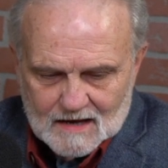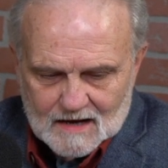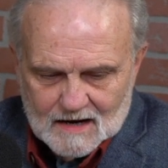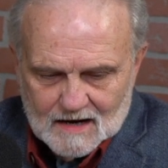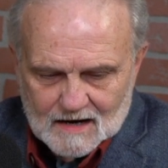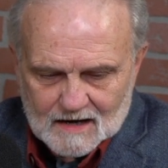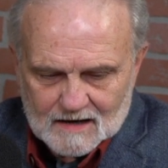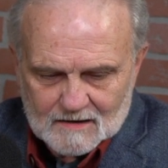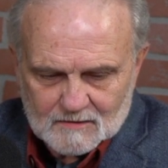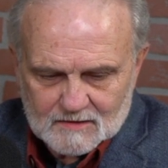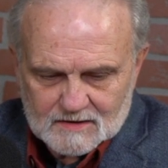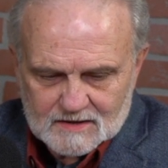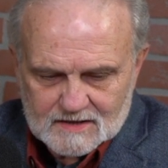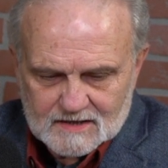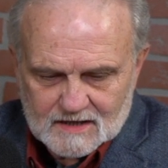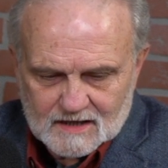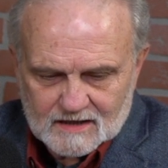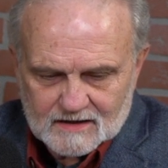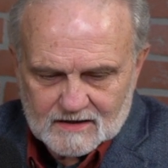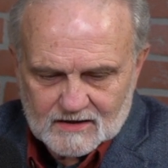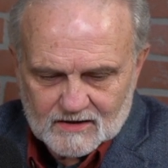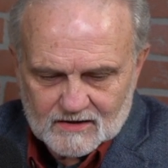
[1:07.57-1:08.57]
I was
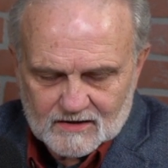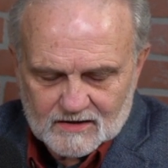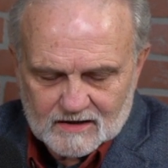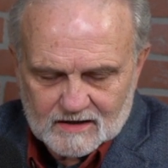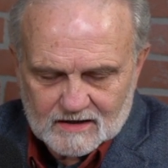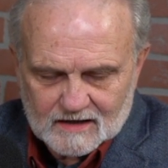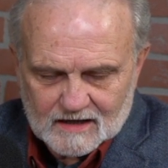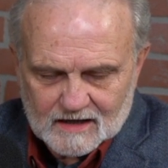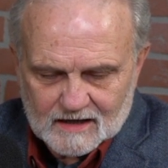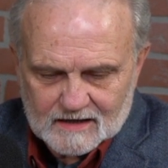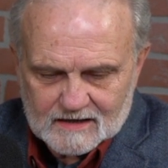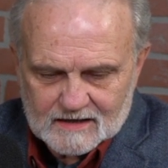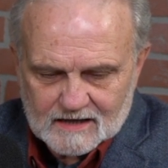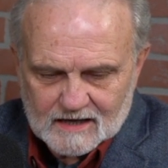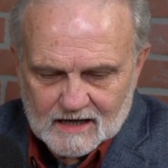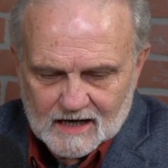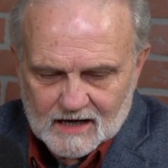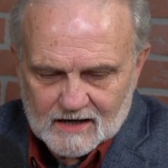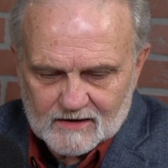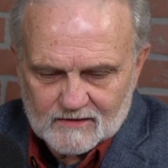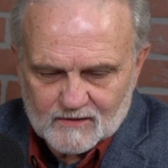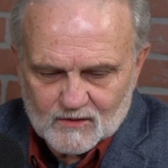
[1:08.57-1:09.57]
sent here in
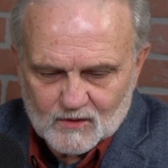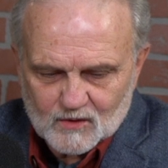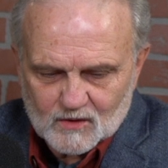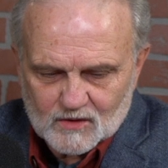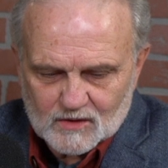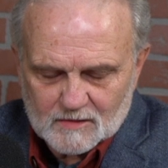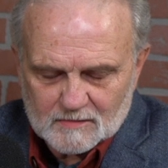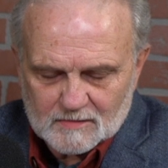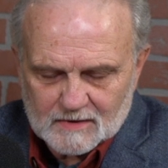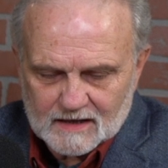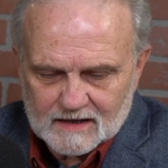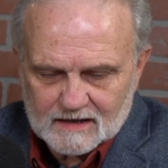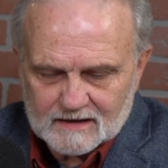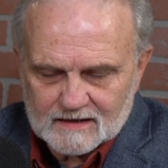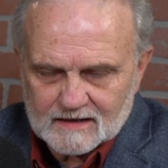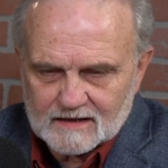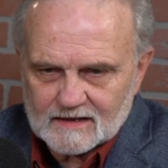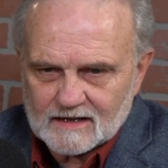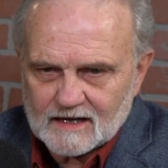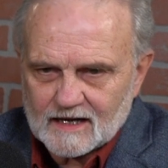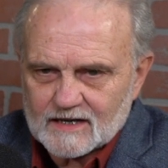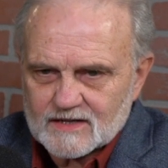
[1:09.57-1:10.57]
1984 by
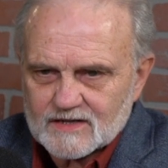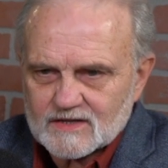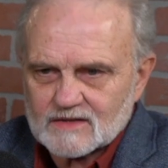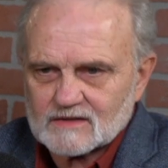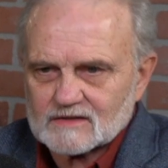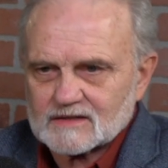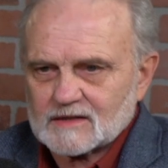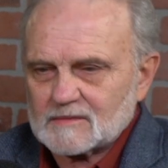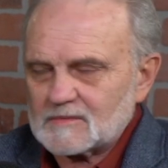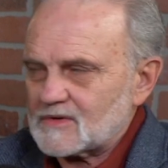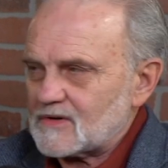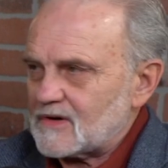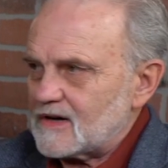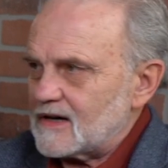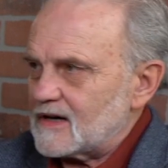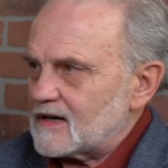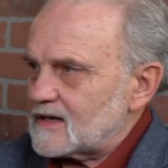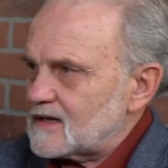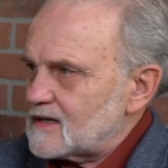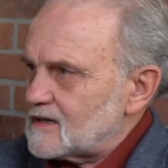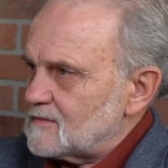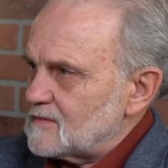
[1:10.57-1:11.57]
the National
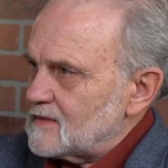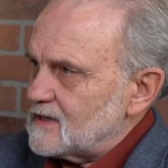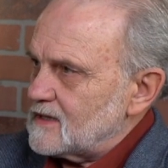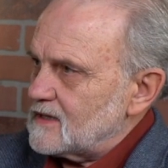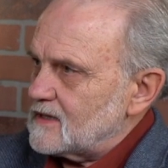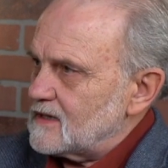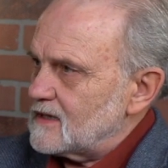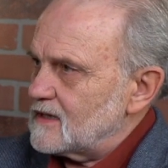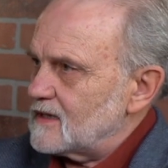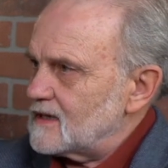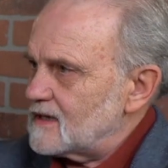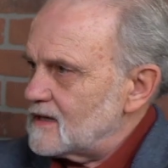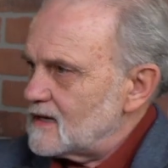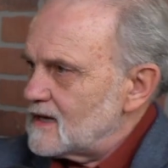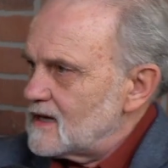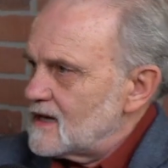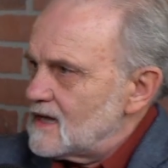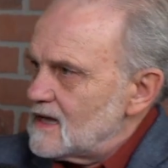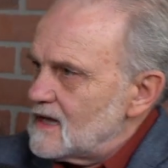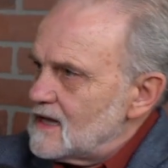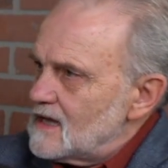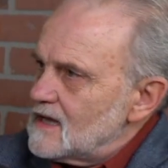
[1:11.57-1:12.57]
Democratic Committee and
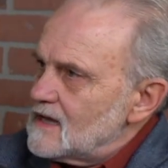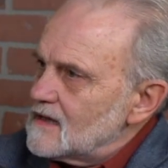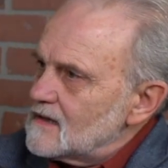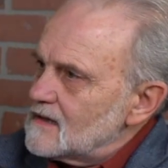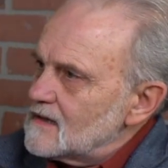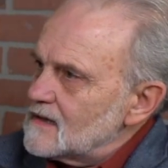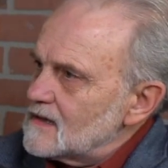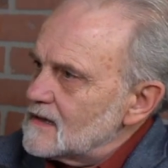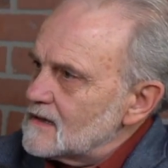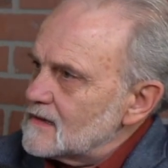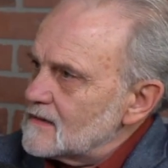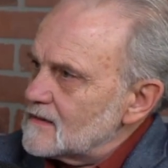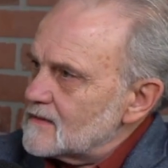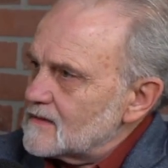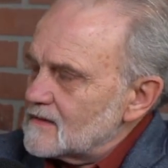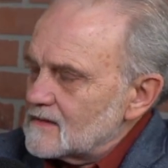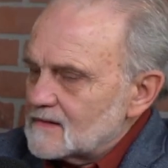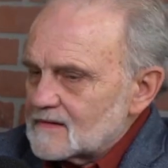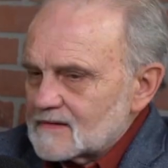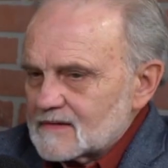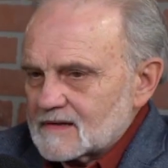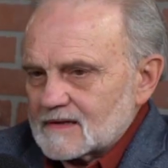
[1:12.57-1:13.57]

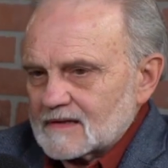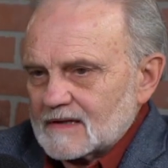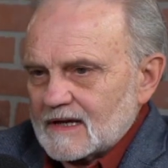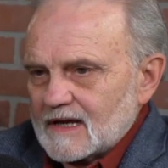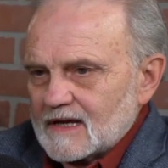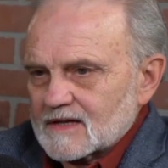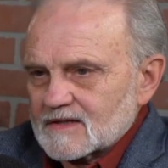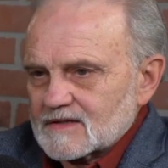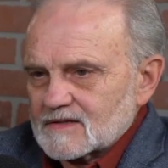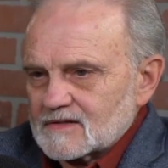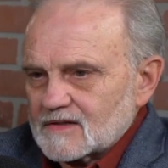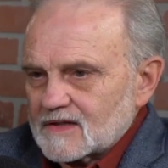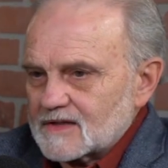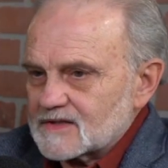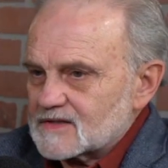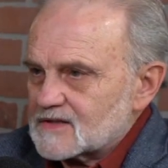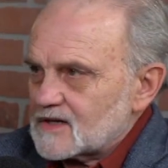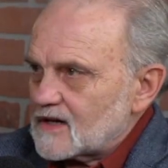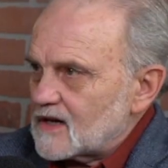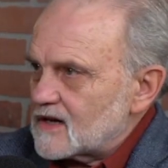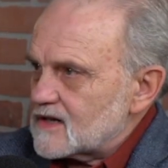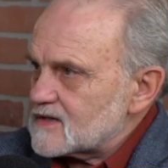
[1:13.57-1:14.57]
the National
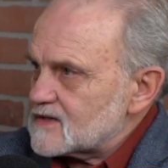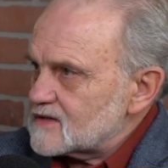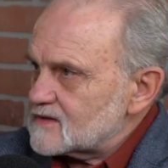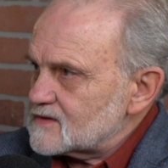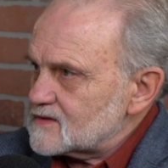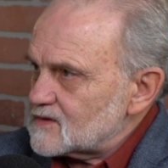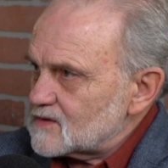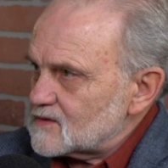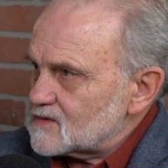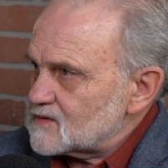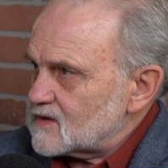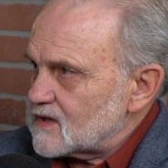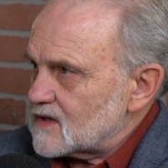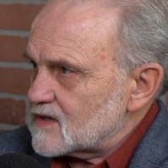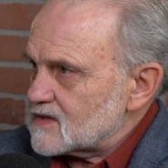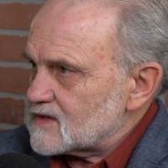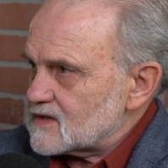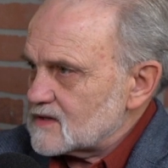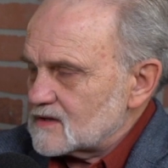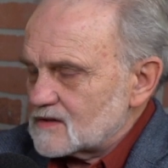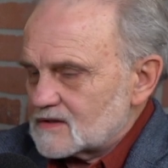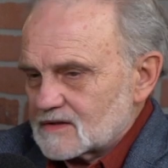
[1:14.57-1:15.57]
Education
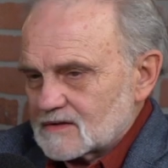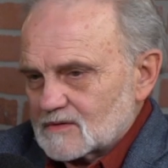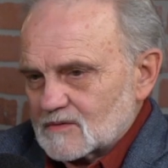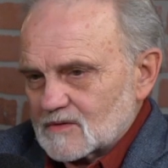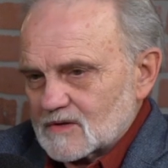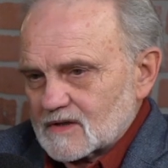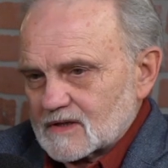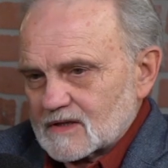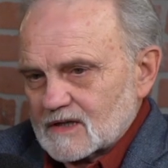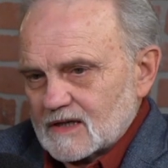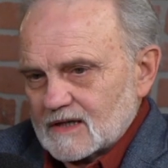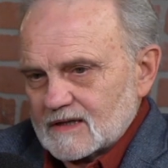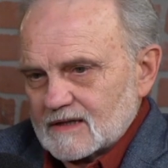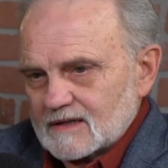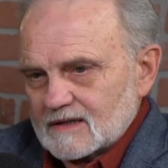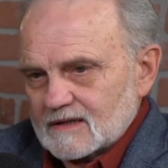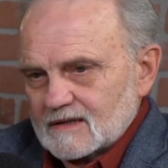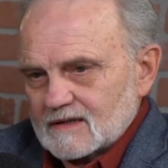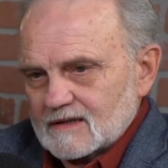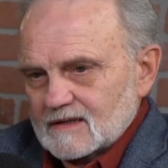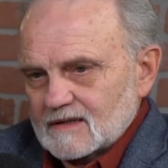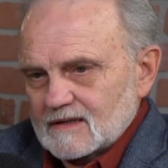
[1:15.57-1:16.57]
Association to work on a
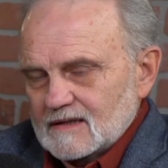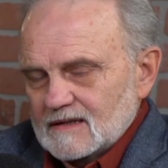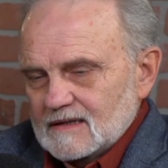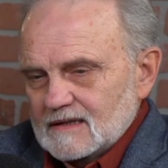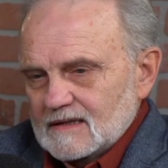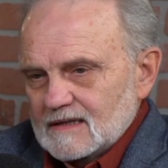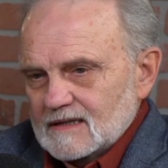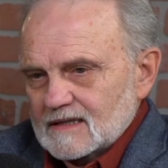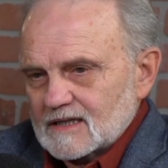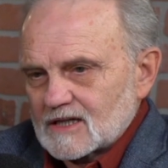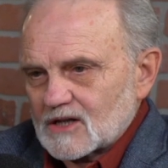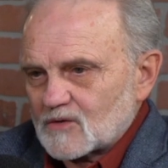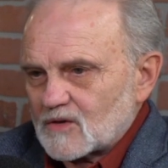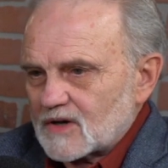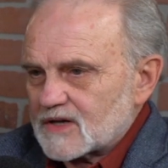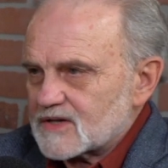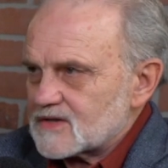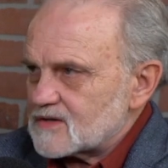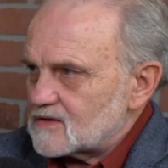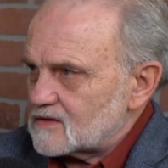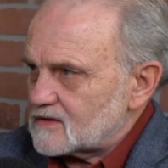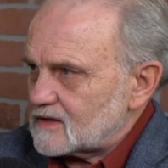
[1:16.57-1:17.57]

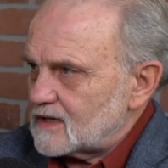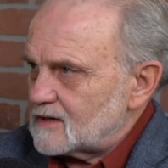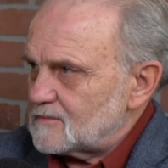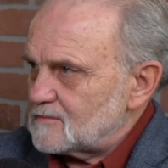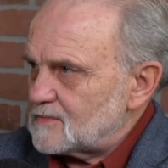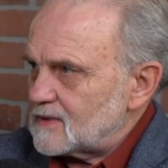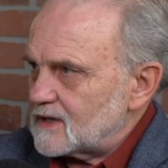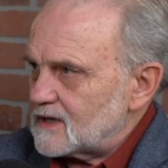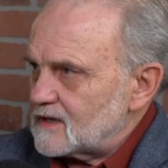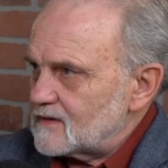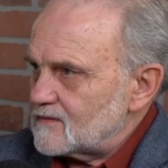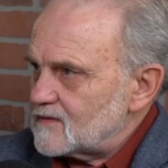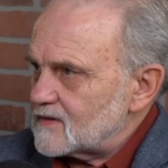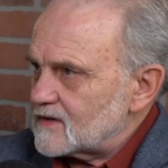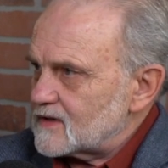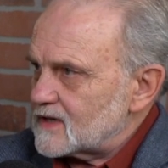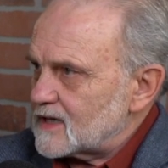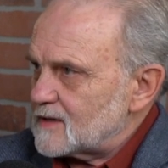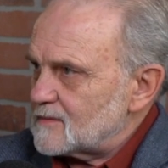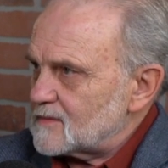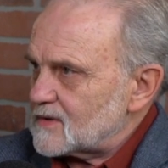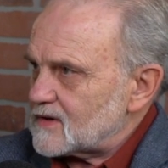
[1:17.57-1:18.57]
congressional campaign for a
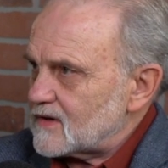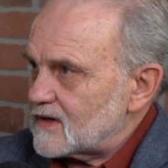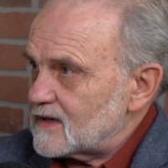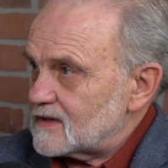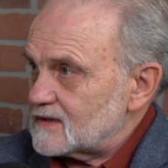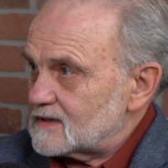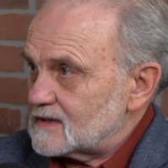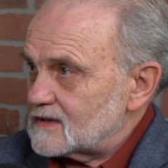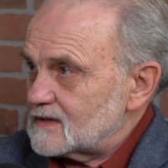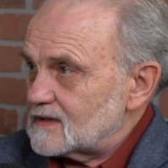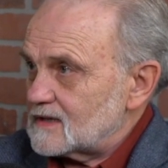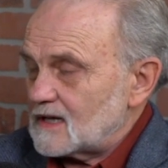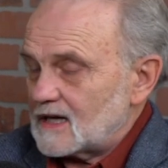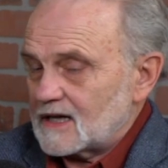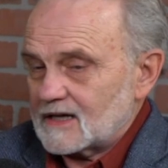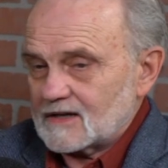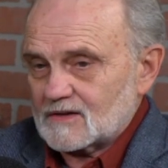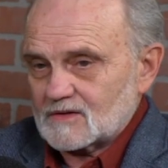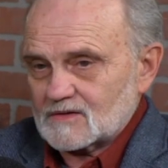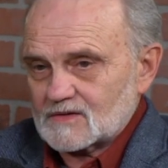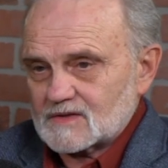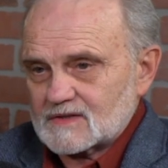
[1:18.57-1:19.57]
Democrat in
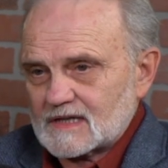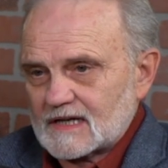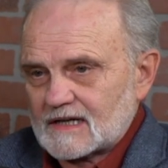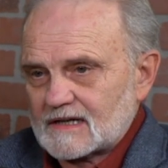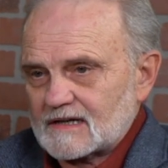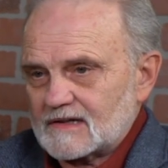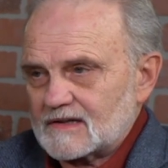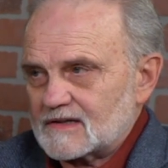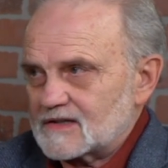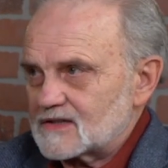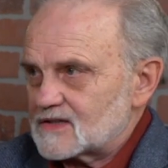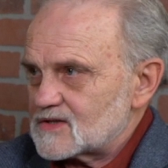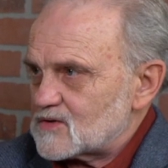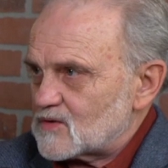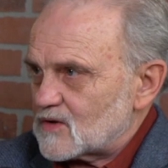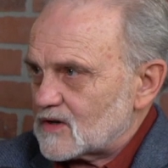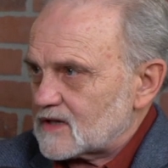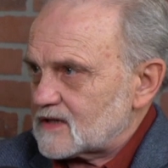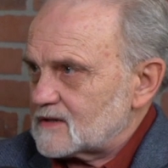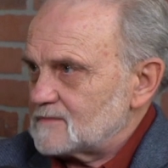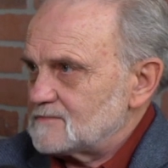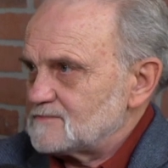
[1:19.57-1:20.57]
Idaho's 2nd
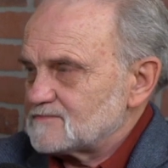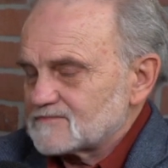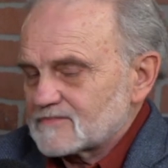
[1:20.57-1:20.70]
District.